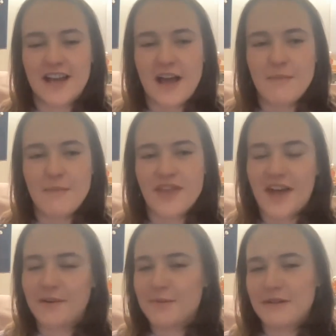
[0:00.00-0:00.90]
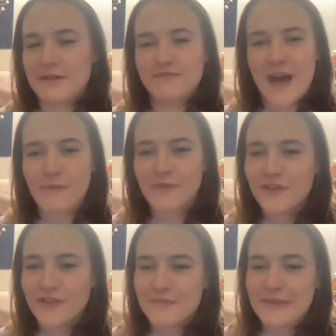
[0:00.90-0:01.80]
time and thought it would be
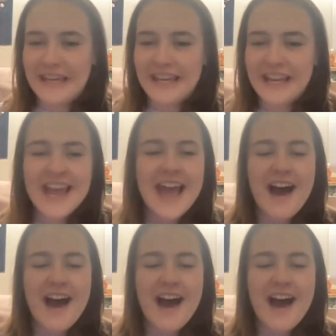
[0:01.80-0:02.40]
helpful for me